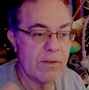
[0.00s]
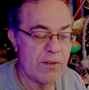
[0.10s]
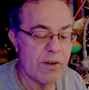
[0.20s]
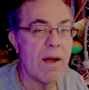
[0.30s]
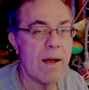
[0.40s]

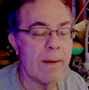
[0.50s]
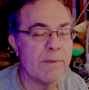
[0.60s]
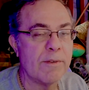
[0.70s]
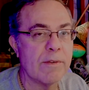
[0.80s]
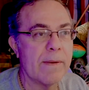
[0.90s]

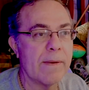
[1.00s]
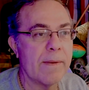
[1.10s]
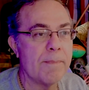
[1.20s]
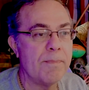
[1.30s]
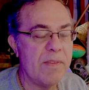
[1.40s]
jobs
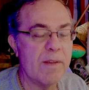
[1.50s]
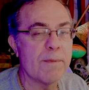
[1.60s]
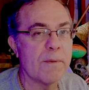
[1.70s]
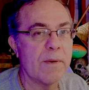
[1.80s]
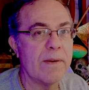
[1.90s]

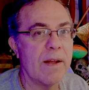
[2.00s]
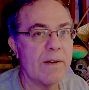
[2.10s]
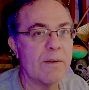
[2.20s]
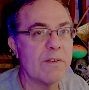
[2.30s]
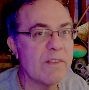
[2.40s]
different
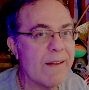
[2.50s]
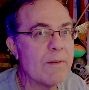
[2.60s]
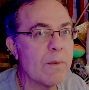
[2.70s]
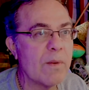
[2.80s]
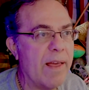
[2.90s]
under
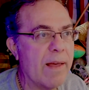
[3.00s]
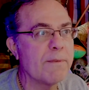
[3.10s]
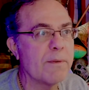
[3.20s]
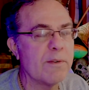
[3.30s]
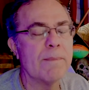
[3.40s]
Schedule
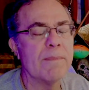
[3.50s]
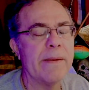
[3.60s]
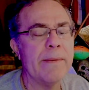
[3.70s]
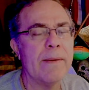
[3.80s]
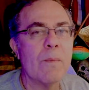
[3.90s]
F or
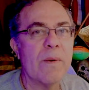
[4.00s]
something,